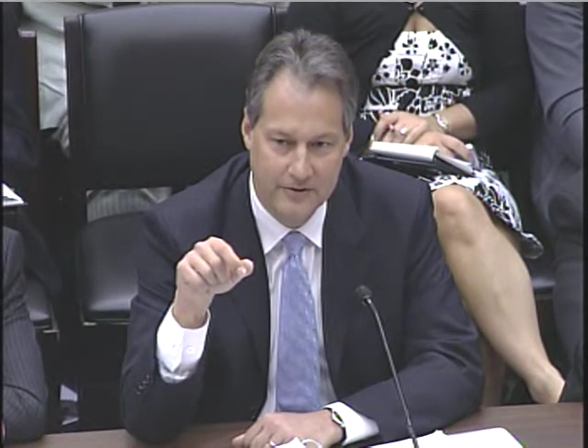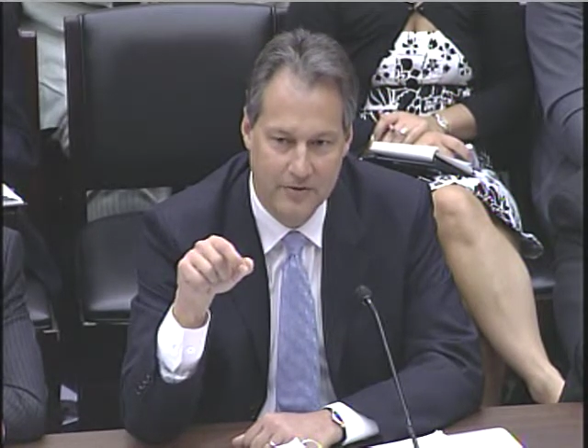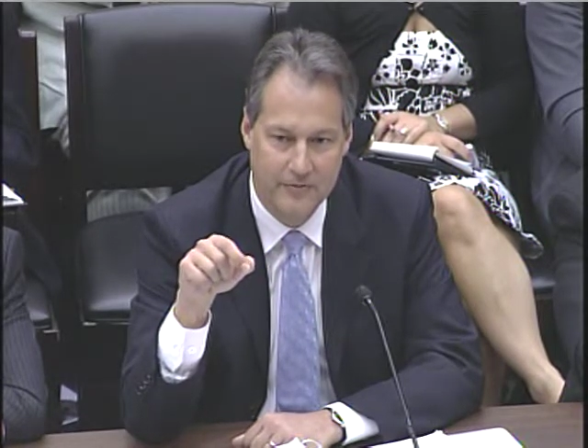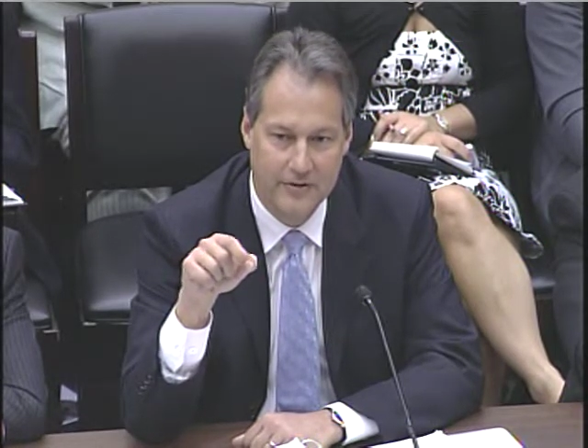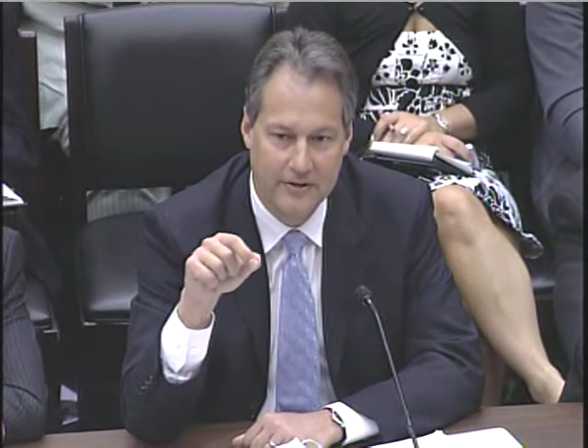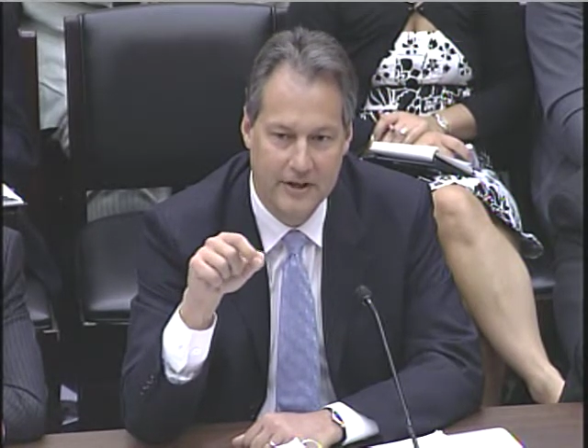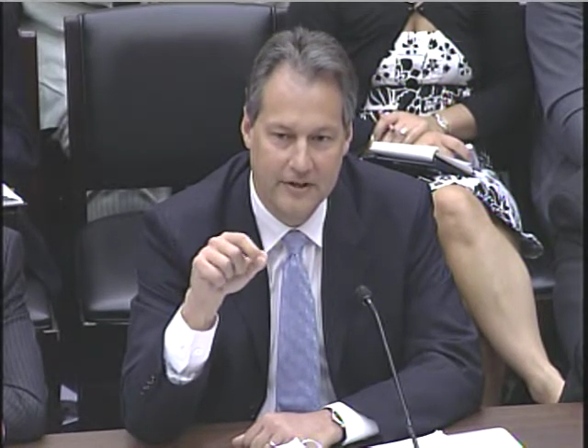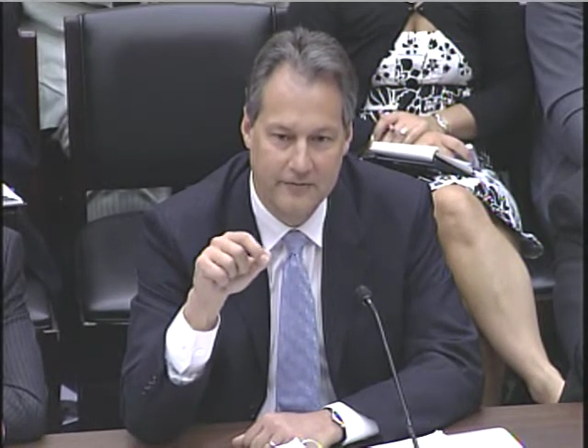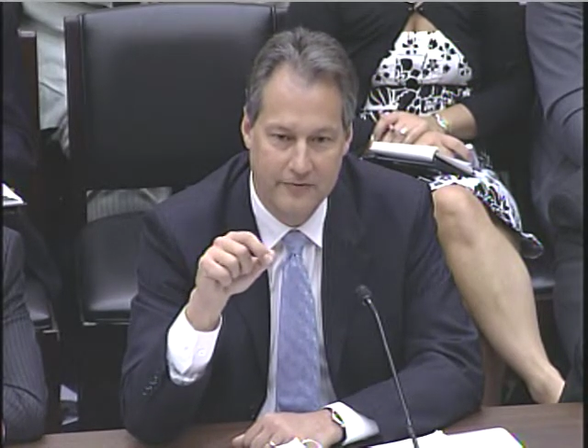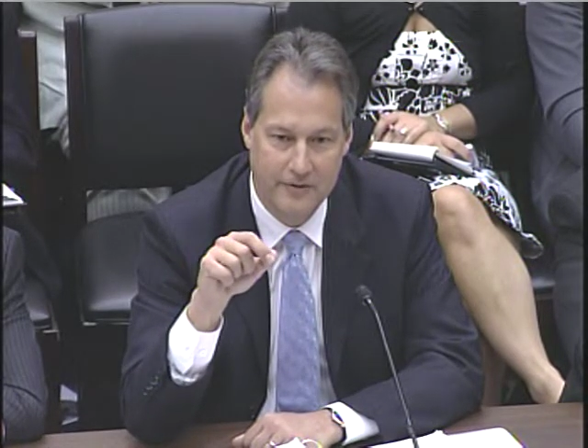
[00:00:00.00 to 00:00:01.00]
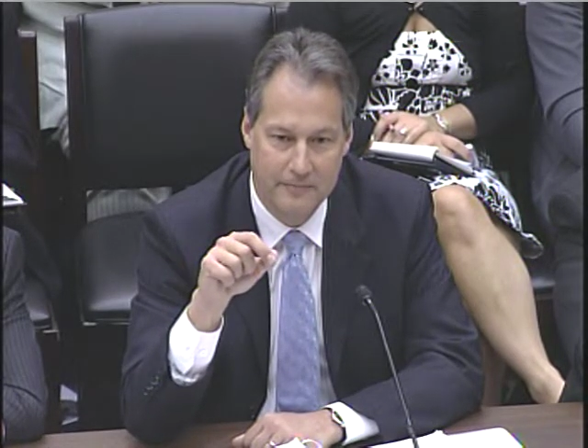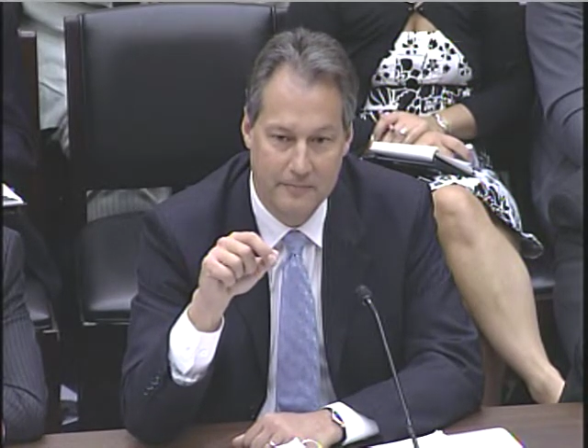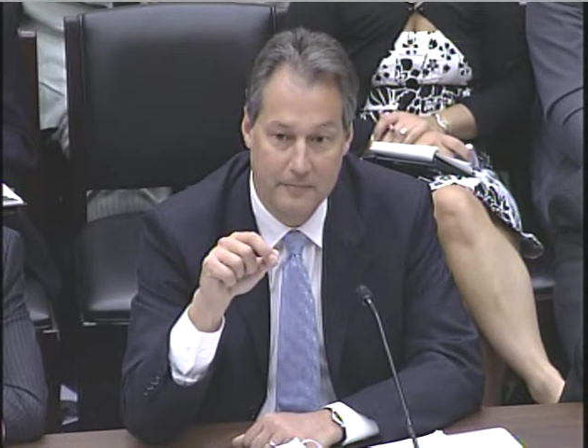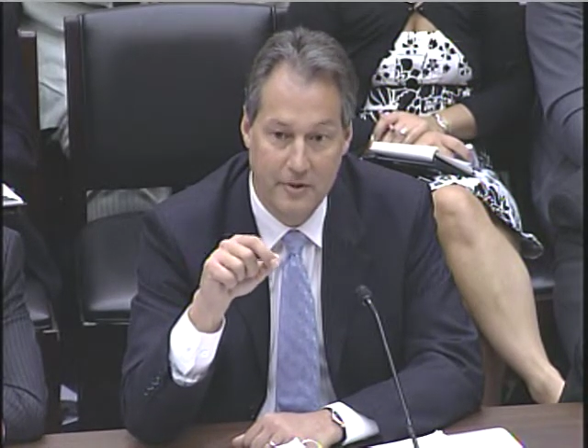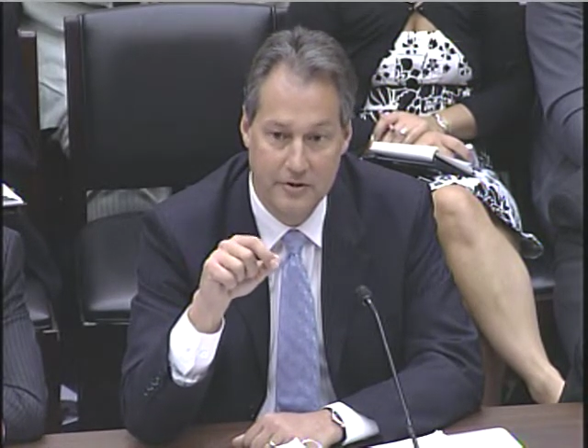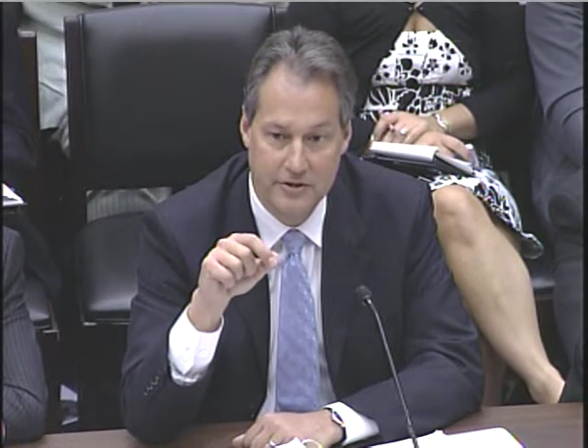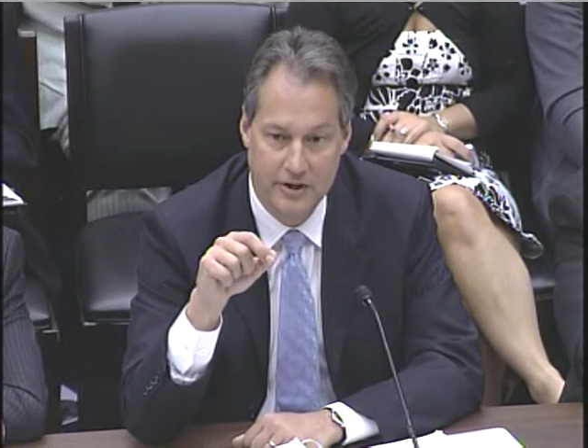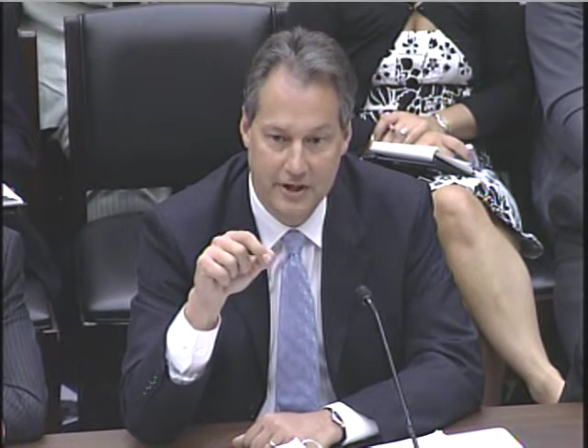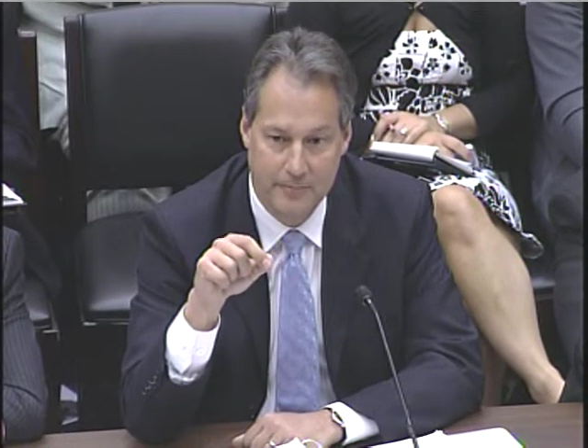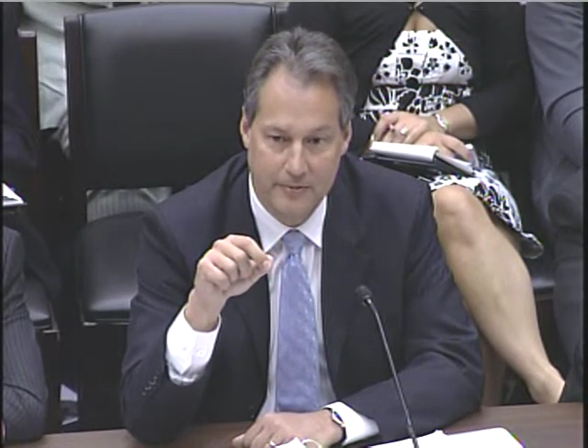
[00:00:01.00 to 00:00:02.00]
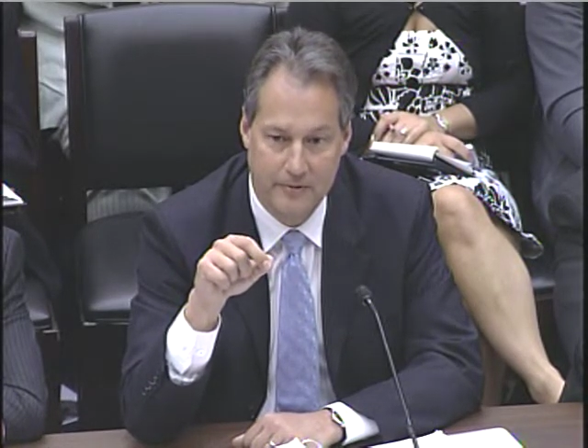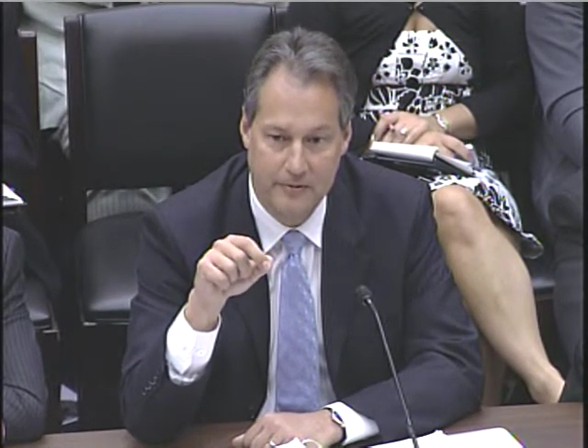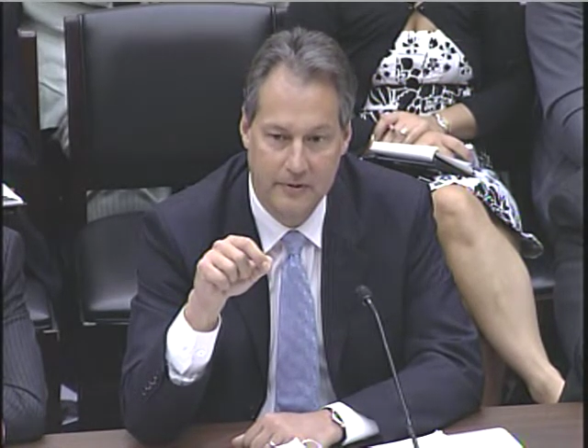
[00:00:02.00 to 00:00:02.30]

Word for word: over the data from March and April.